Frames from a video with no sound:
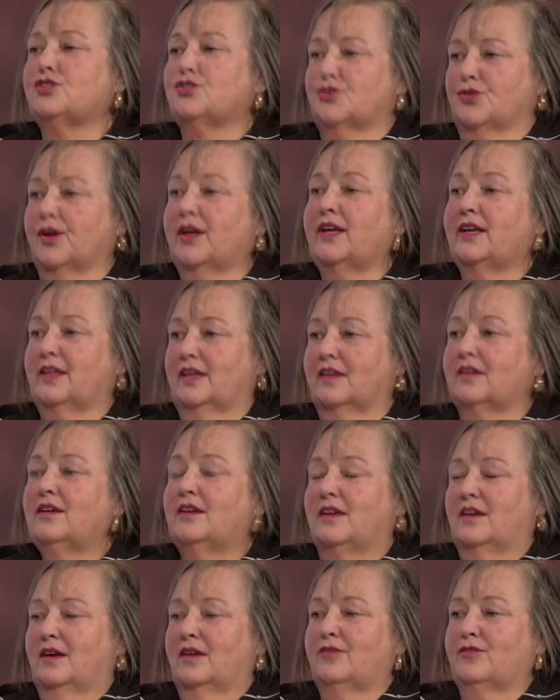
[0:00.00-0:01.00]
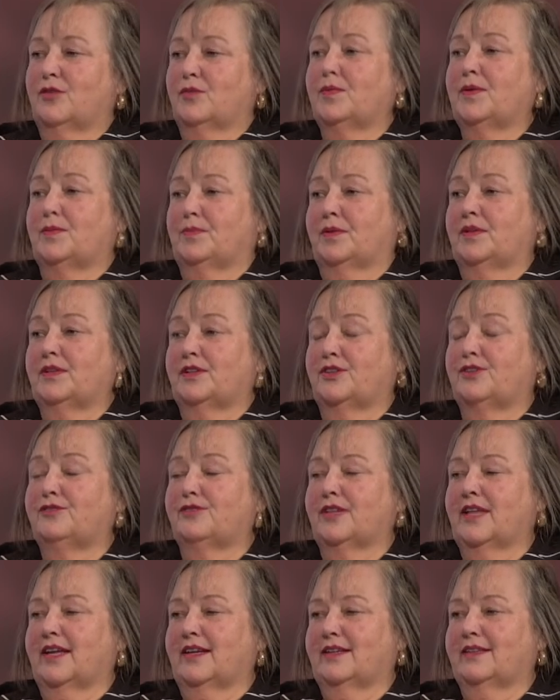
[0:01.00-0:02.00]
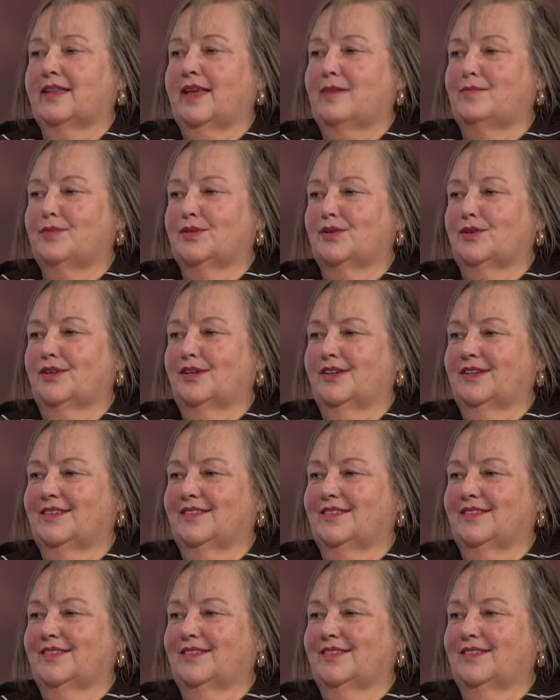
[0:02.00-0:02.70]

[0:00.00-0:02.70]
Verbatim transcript: training for people in Newfoundland and Labrador.